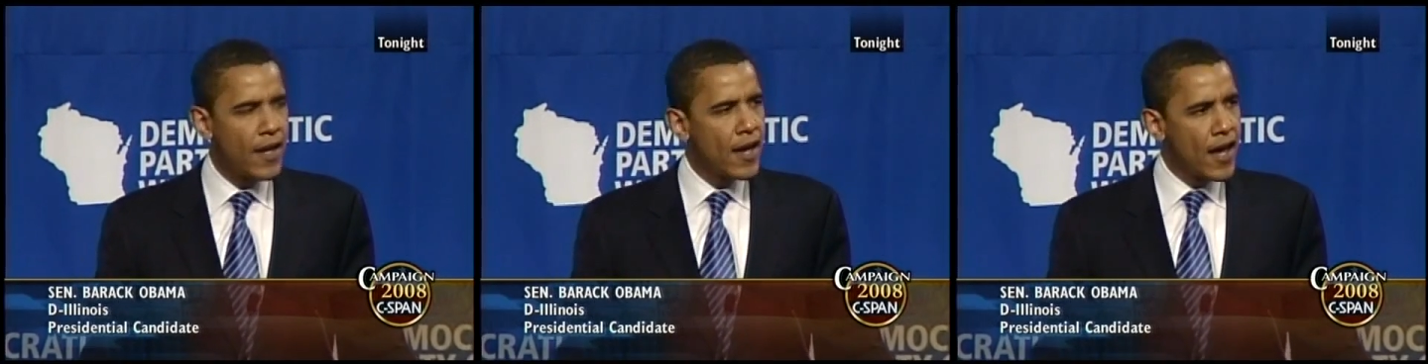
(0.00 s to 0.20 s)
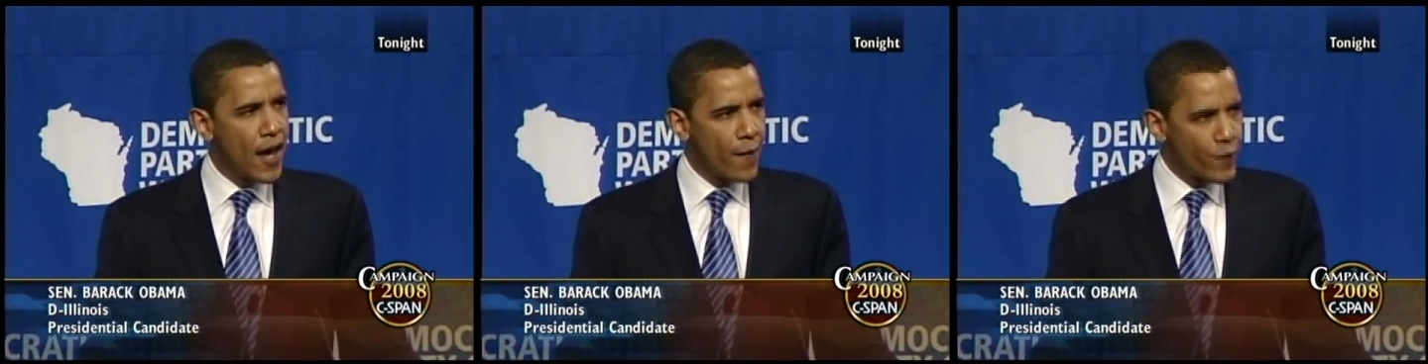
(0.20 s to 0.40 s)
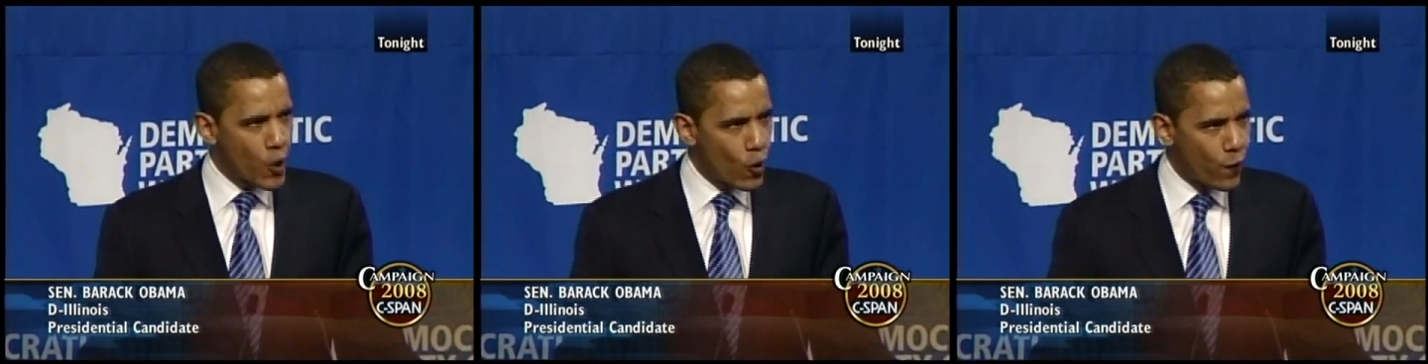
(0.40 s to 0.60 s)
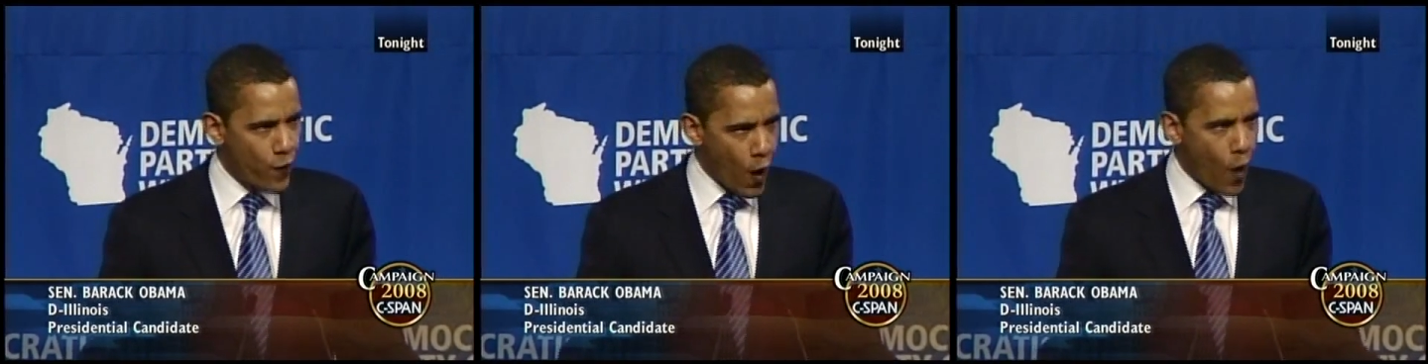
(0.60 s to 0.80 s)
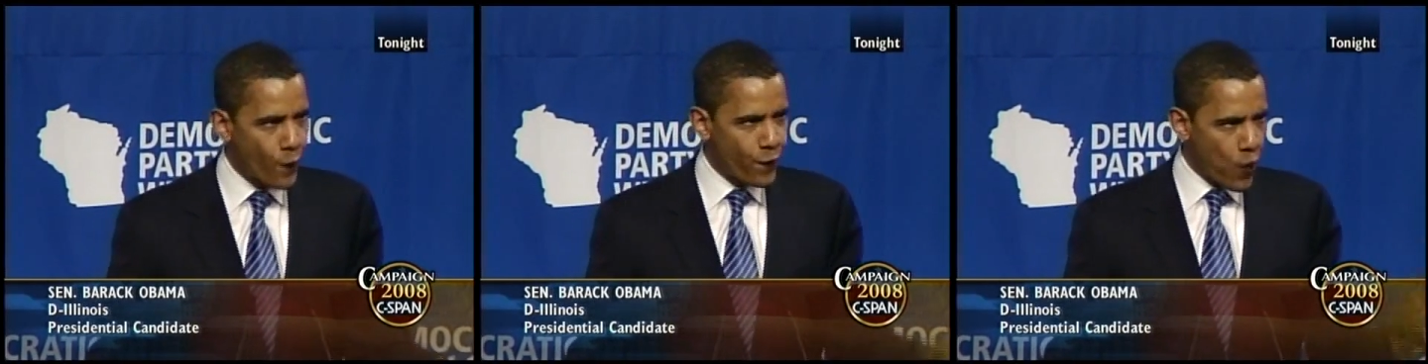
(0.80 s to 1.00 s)
if you
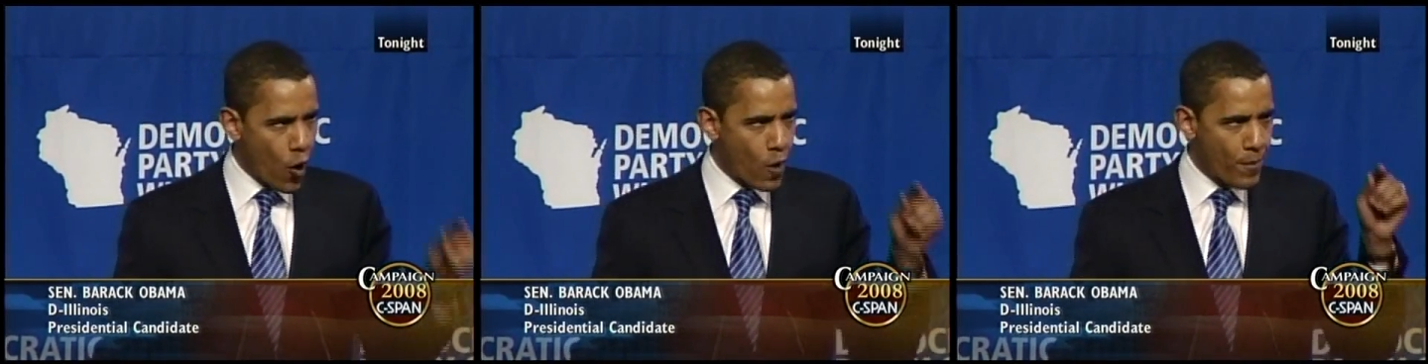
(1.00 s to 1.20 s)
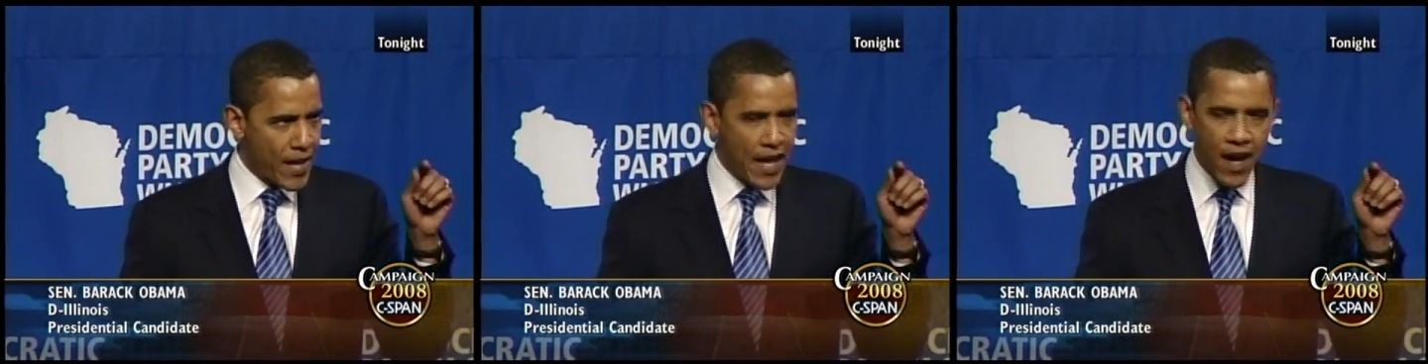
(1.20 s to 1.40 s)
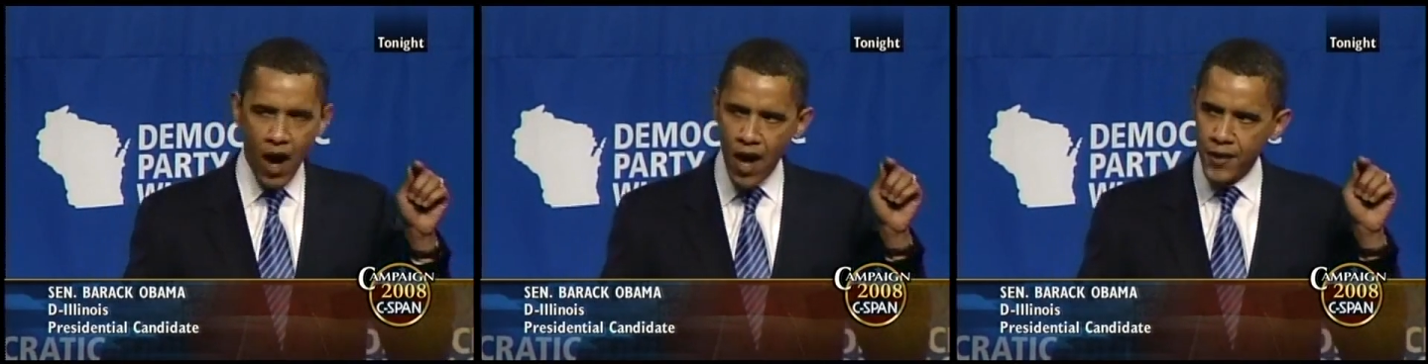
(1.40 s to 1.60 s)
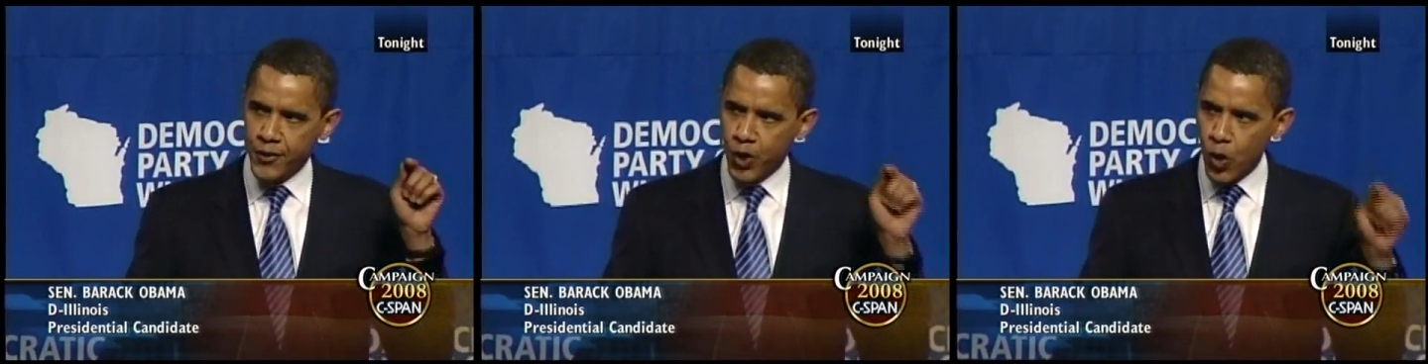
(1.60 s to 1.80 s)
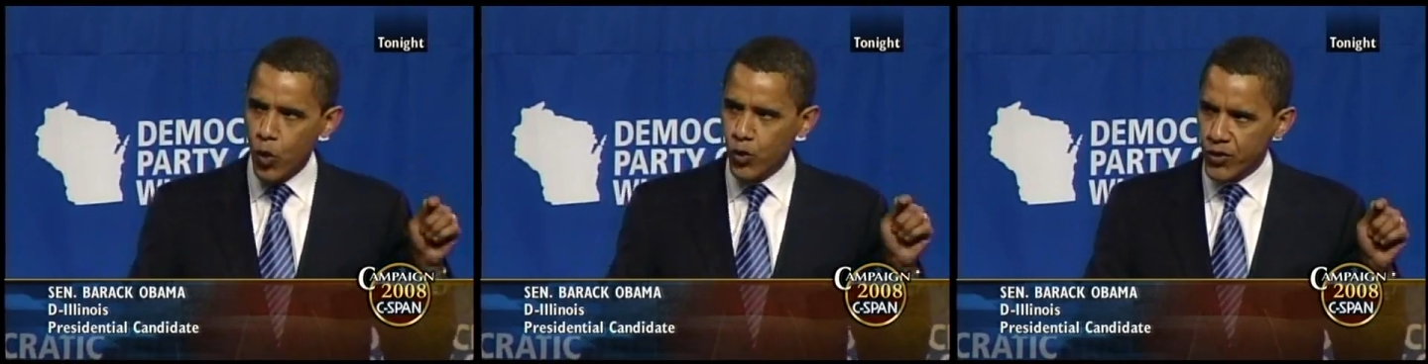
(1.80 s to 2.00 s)
vote for me on
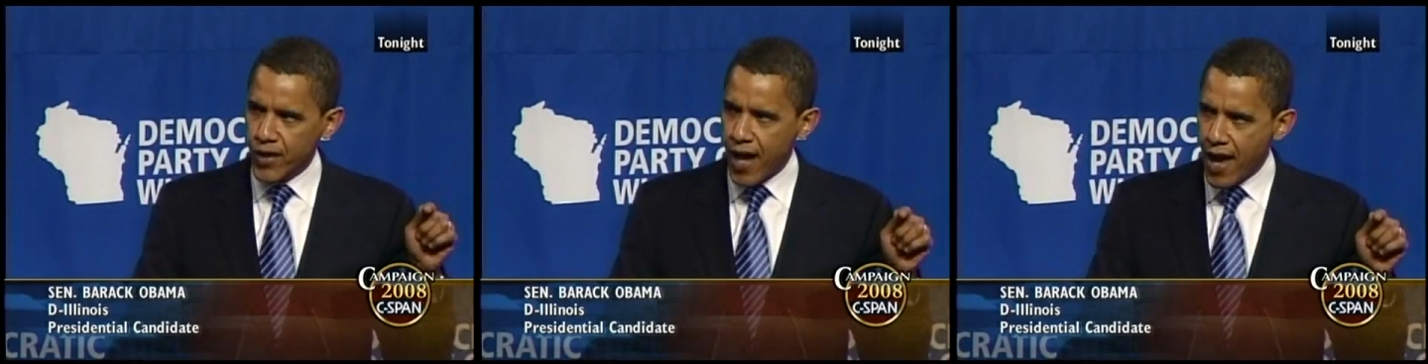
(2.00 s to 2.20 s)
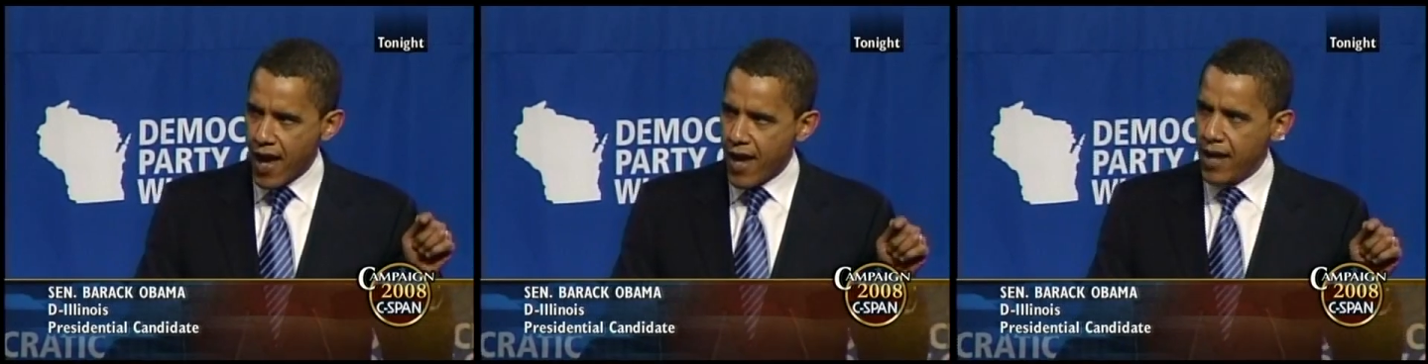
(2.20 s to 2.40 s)
Tuesday,